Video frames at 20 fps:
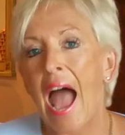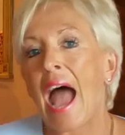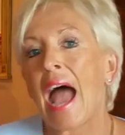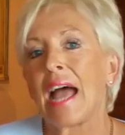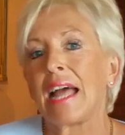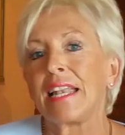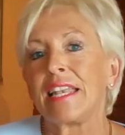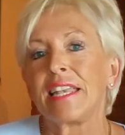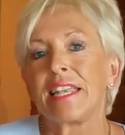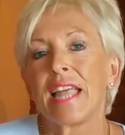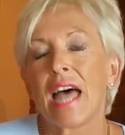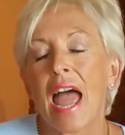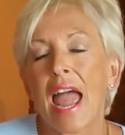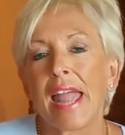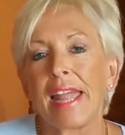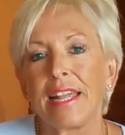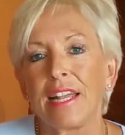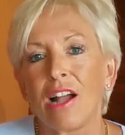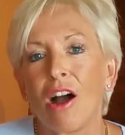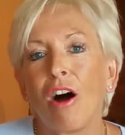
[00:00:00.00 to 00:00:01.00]
And
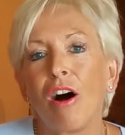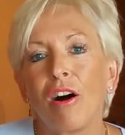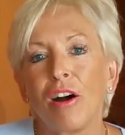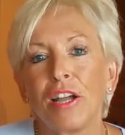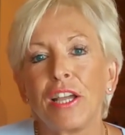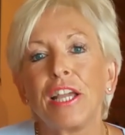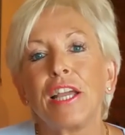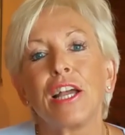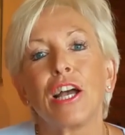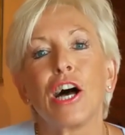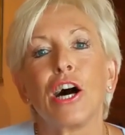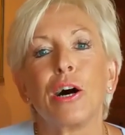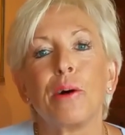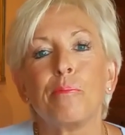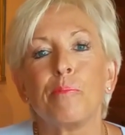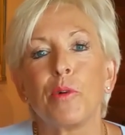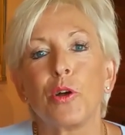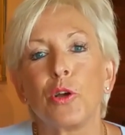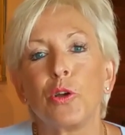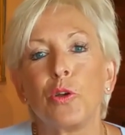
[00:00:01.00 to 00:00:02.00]
a guy
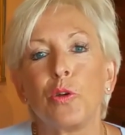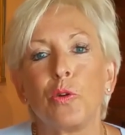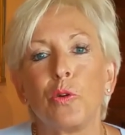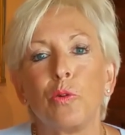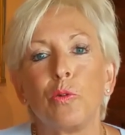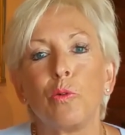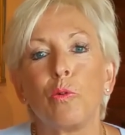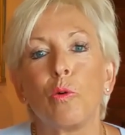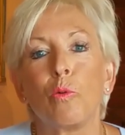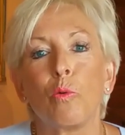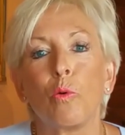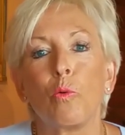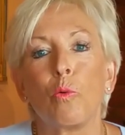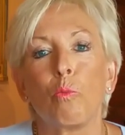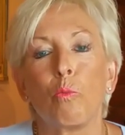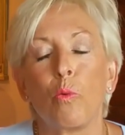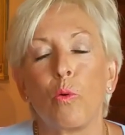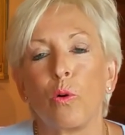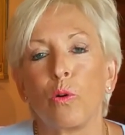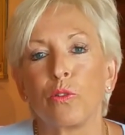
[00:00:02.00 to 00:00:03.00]
who
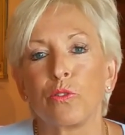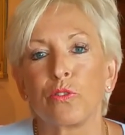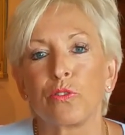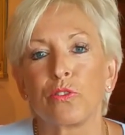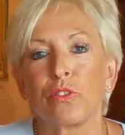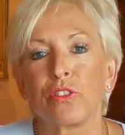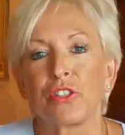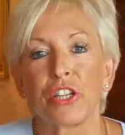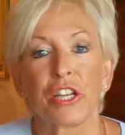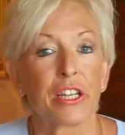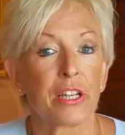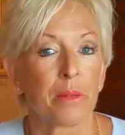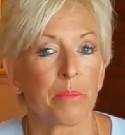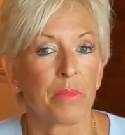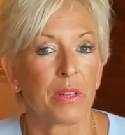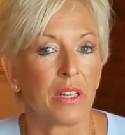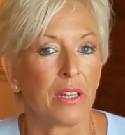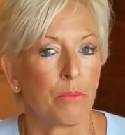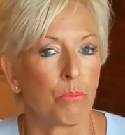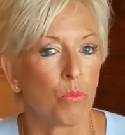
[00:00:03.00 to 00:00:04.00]
was the
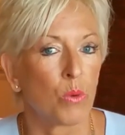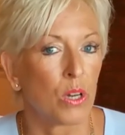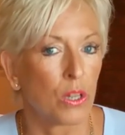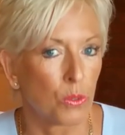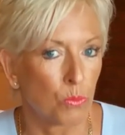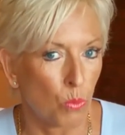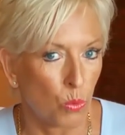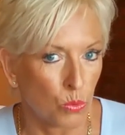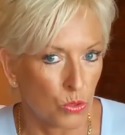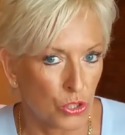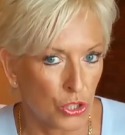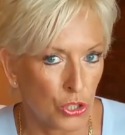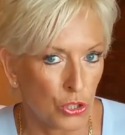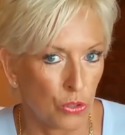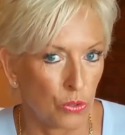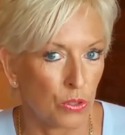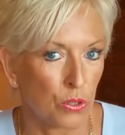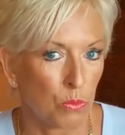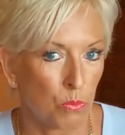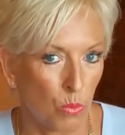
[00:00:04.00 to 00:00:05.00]
gentleman in World War
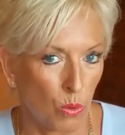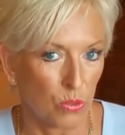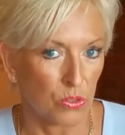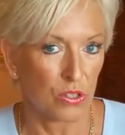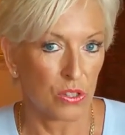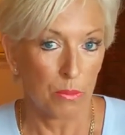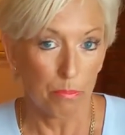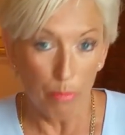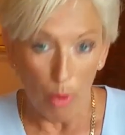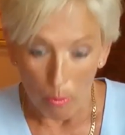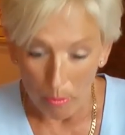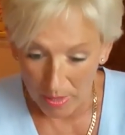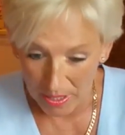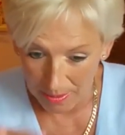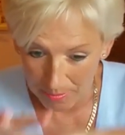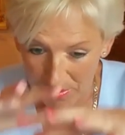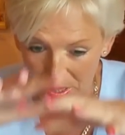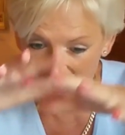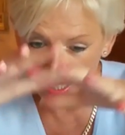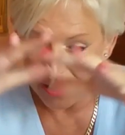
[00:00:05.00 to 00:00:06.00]
II that was the bomber
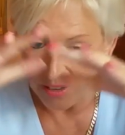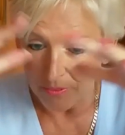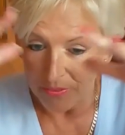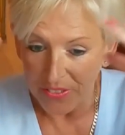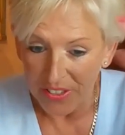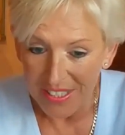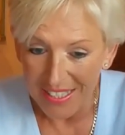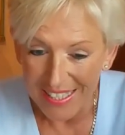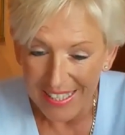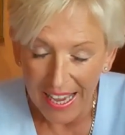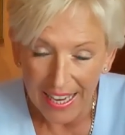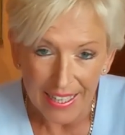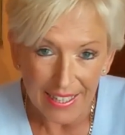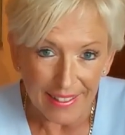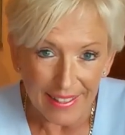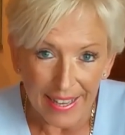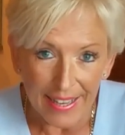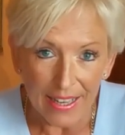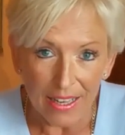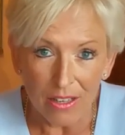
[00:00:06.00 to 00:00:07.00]
himself, that sat
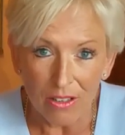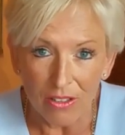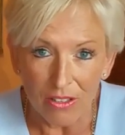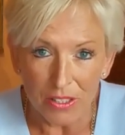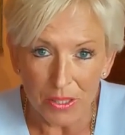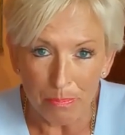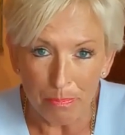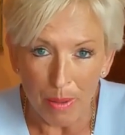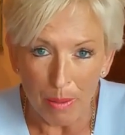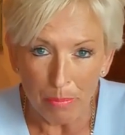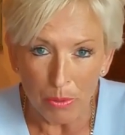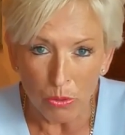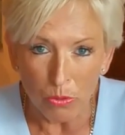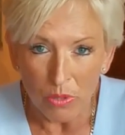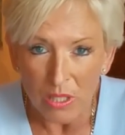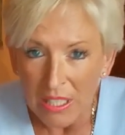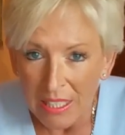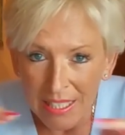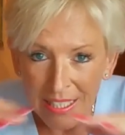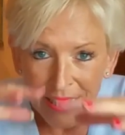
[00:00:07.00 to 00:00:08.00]
in that glass
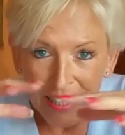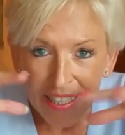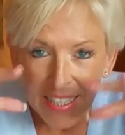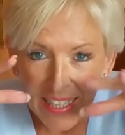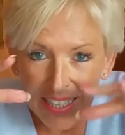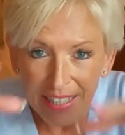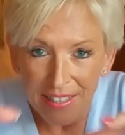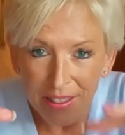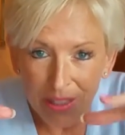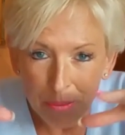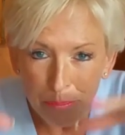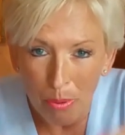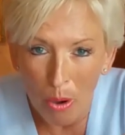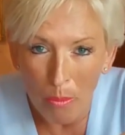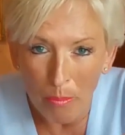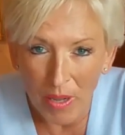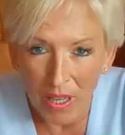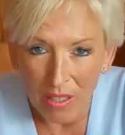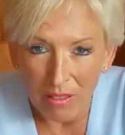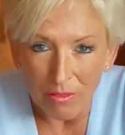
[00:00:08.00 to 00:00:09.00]
bubble in the
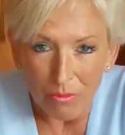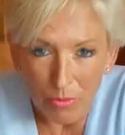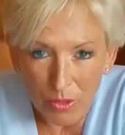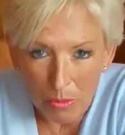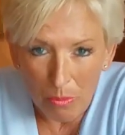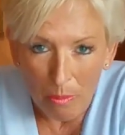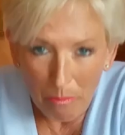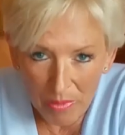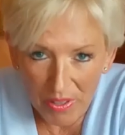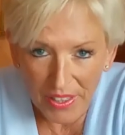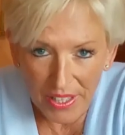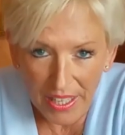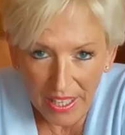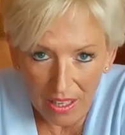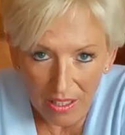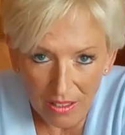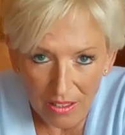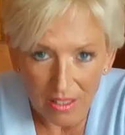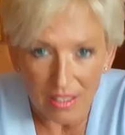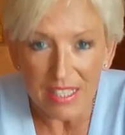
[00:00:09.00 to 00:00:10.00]
bomber, the one with the
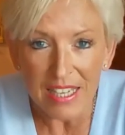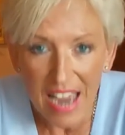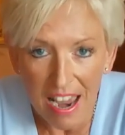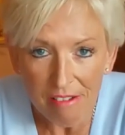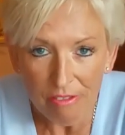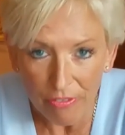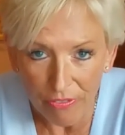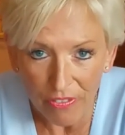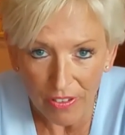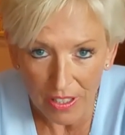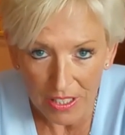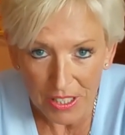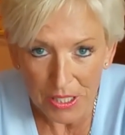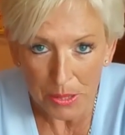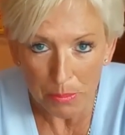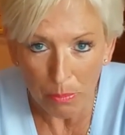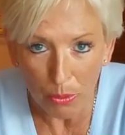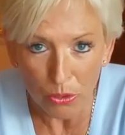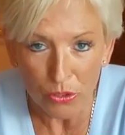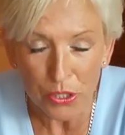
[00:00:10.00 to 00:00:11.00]
gun, terrifying
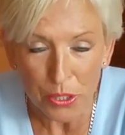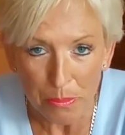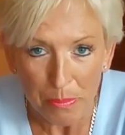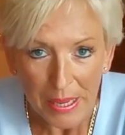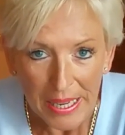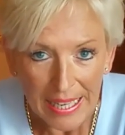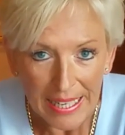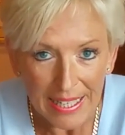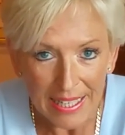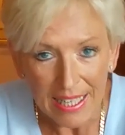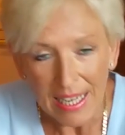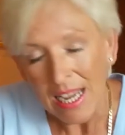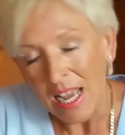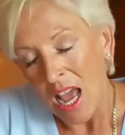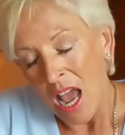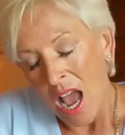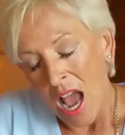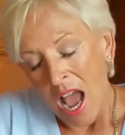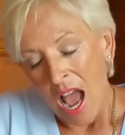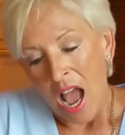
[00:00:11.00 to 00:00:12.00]
spot to be in.
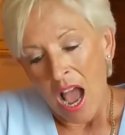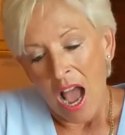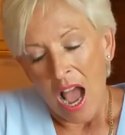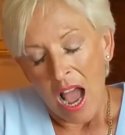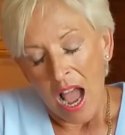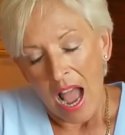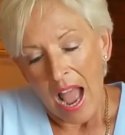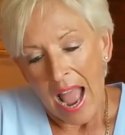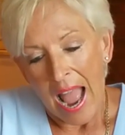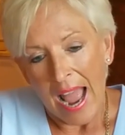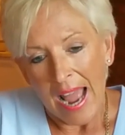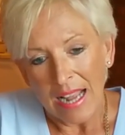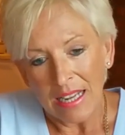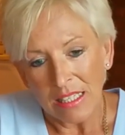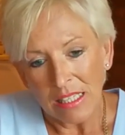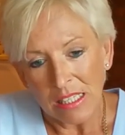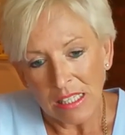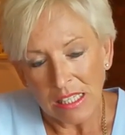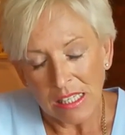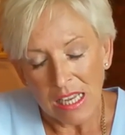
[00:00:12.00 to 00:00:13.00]

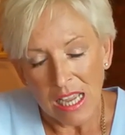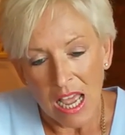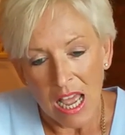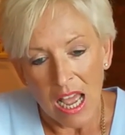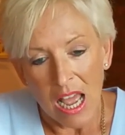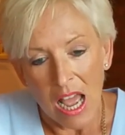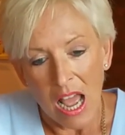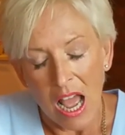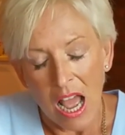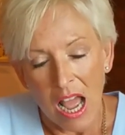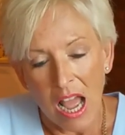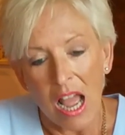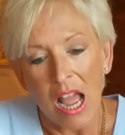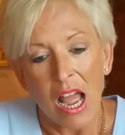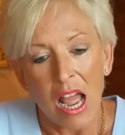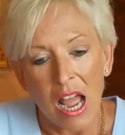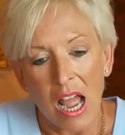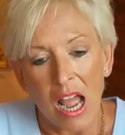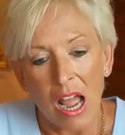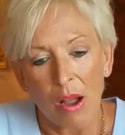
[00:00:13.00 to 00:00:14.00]
And
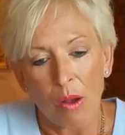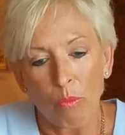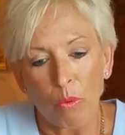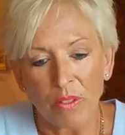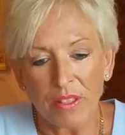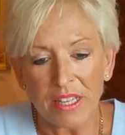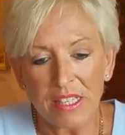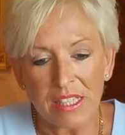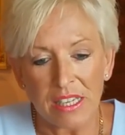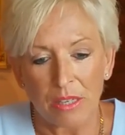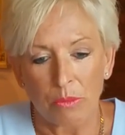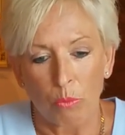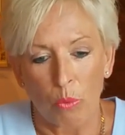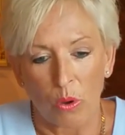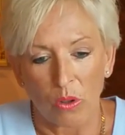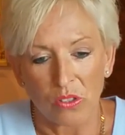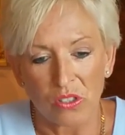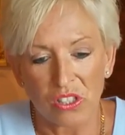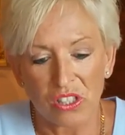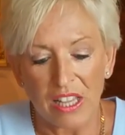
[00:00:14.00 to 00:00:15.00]
what they did
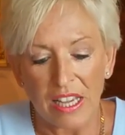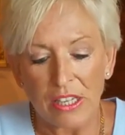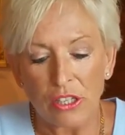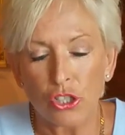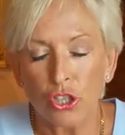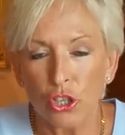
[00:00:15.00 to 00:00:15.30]
was they